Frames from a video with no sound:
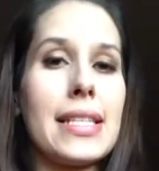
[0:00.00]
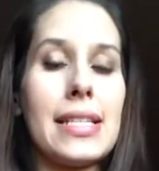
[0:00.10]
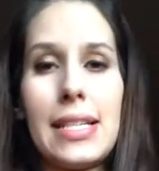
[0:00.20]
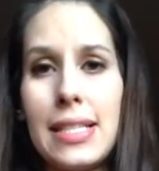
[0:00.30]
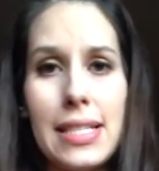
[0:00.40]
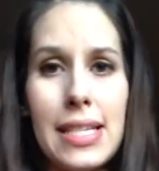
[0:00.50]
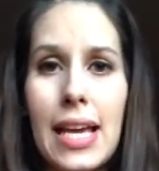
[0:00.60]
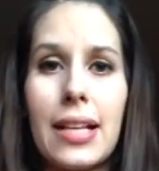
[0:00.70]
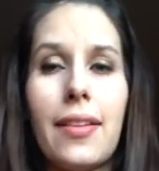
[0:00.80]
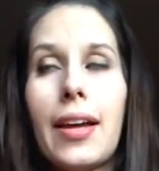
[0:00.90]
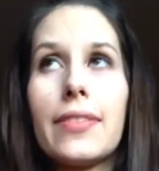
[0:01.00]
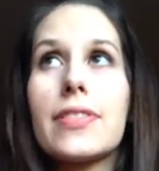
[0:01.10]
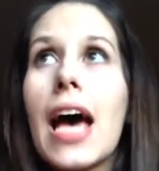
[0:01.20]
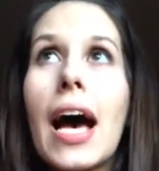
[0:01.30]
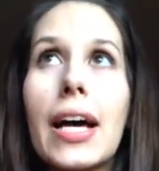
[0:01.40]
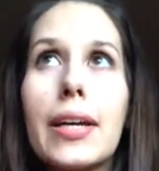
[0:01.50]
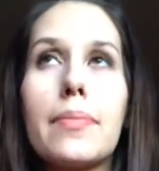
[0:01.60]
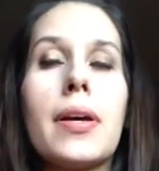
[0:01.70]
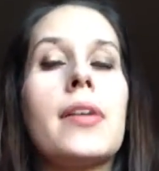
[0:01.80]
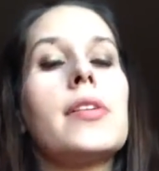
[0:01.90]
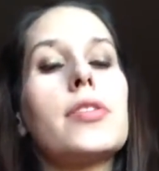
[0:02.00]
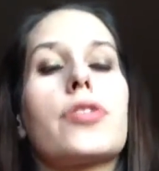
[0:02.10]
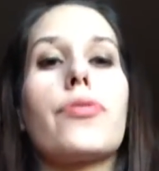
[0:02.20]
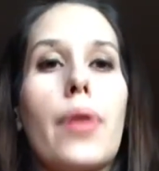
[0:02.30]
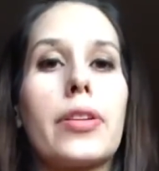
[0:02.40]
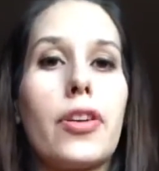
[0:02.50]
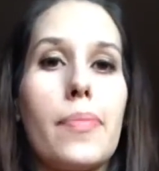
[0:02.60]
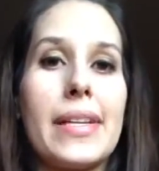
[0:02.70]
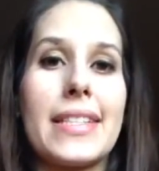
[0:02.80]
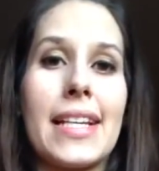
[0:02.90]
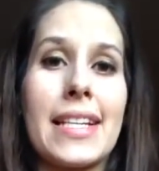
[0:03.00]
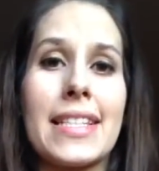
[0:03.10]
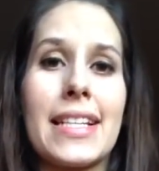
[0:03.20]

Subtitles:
It doesn't take a lot of time to run your business.